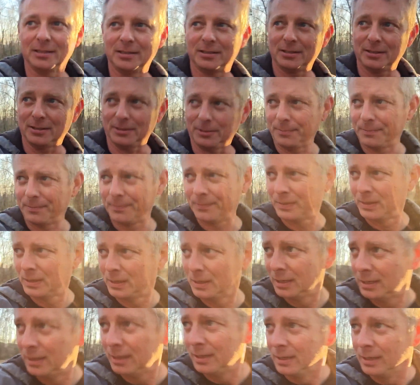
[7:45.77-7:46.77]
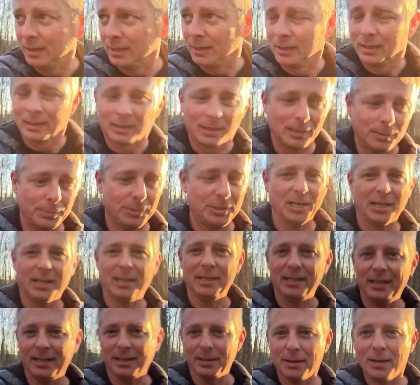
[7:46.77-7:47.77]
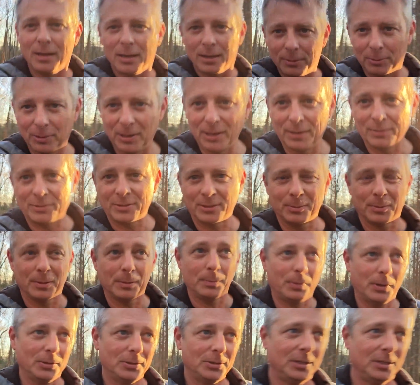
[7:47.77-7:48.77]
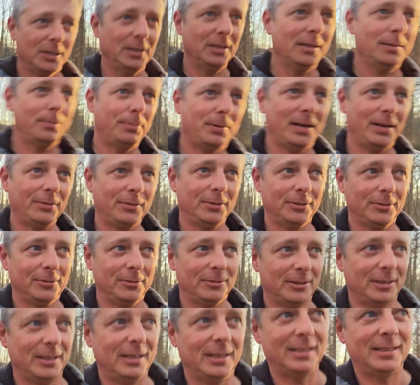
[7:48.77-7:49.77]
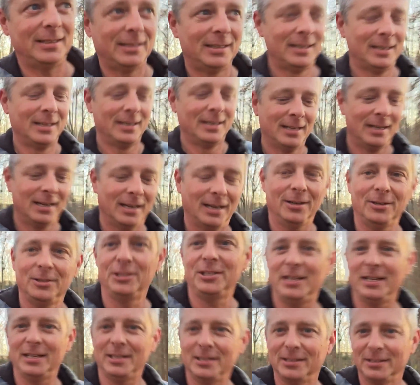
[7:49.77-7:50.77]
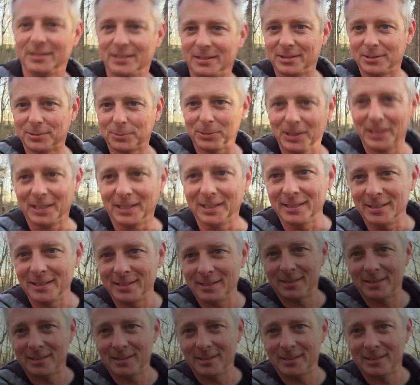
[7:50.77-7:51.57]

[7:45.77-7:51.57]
So keep checking in. We'll have something posted up after our shed hunt this weekend.